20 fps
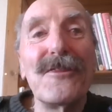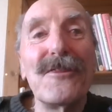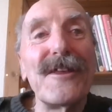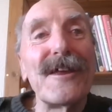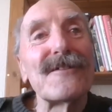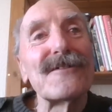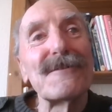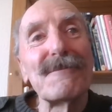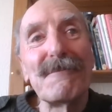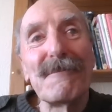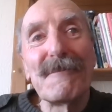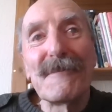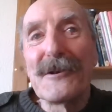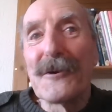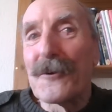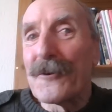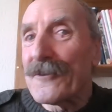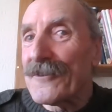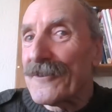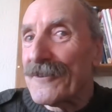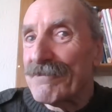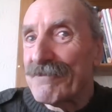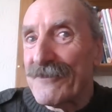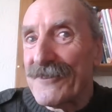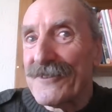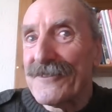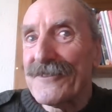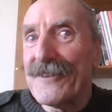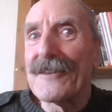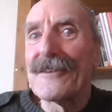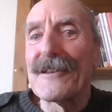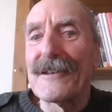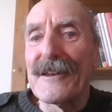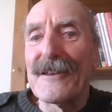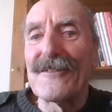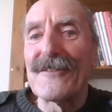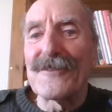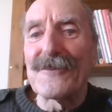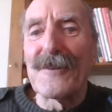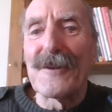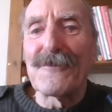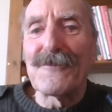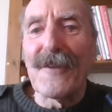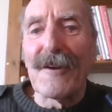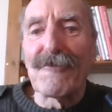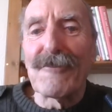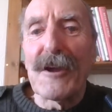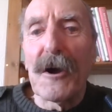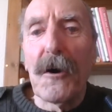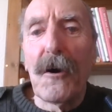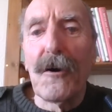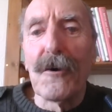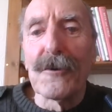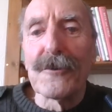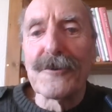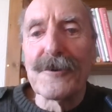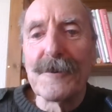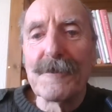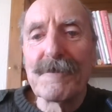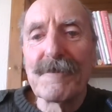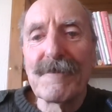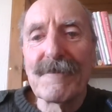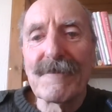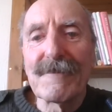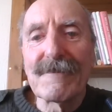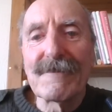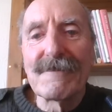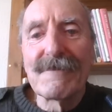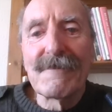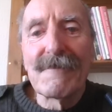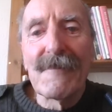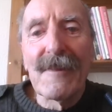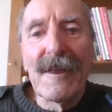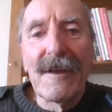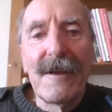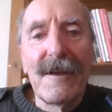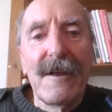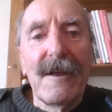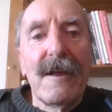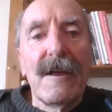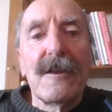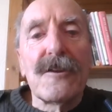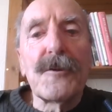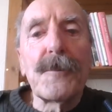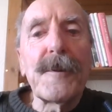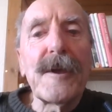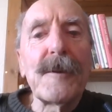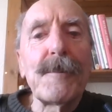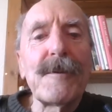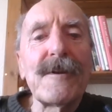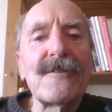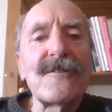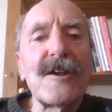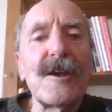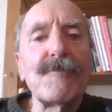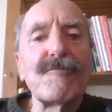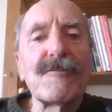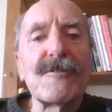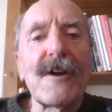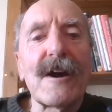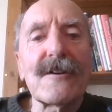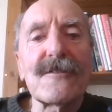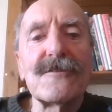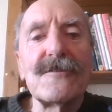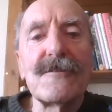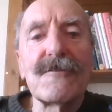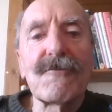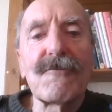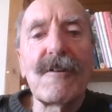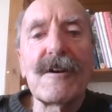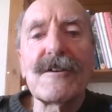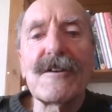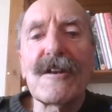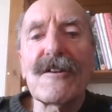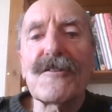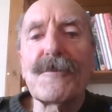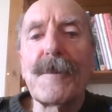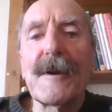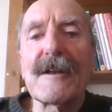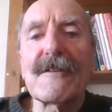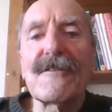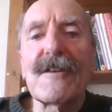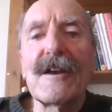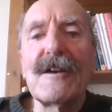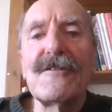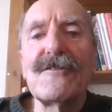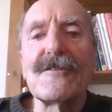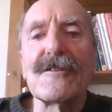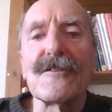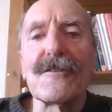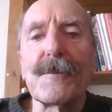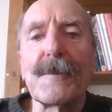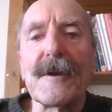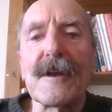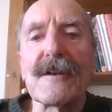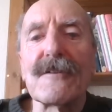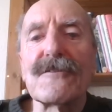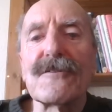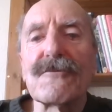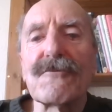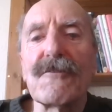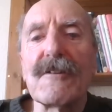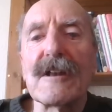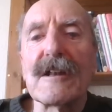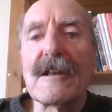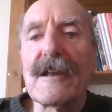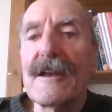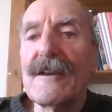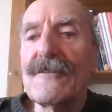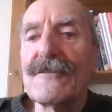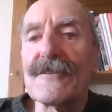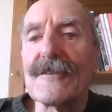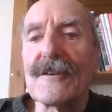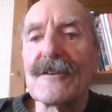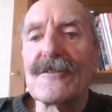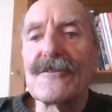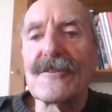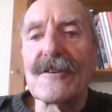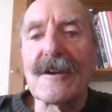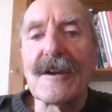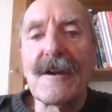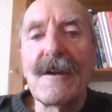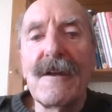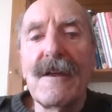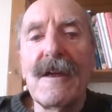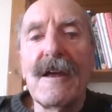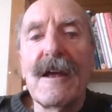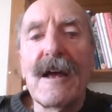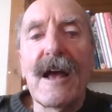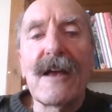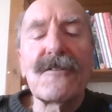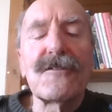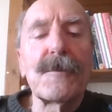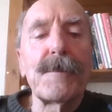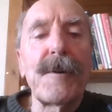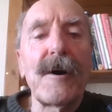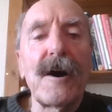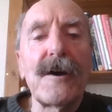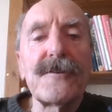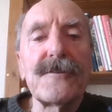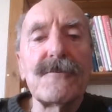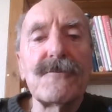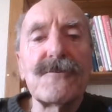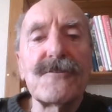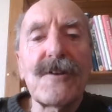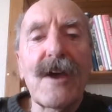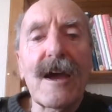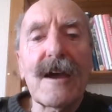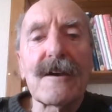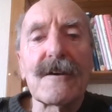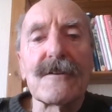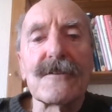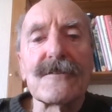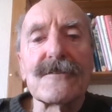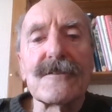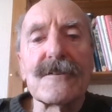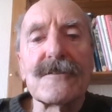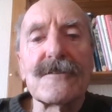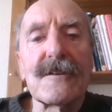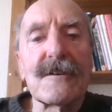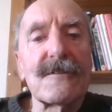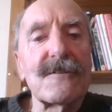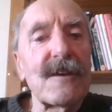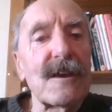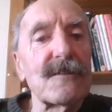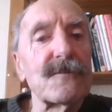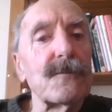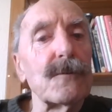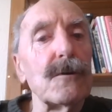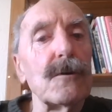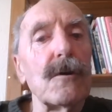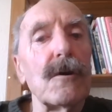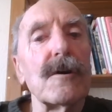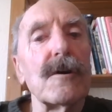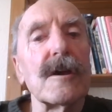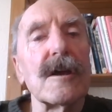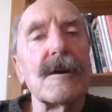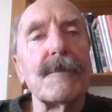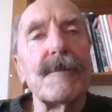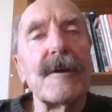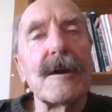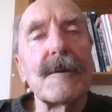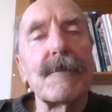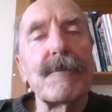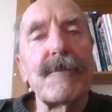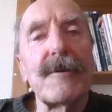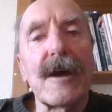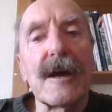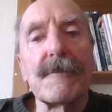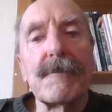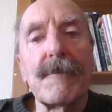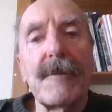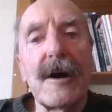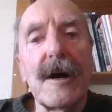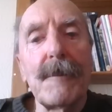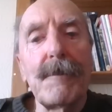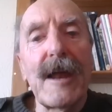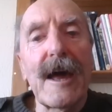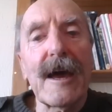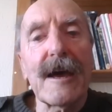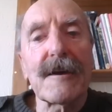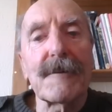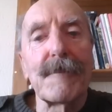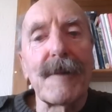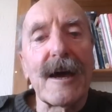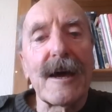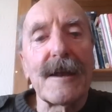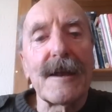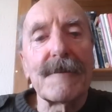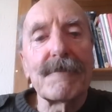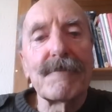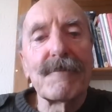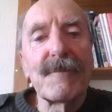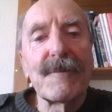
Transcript: This looks, to say the least of it, very odd. The BBC production of Great Expectations, being screened later this year, has the part of Jaggers, the successful lawyer, being played by a black man.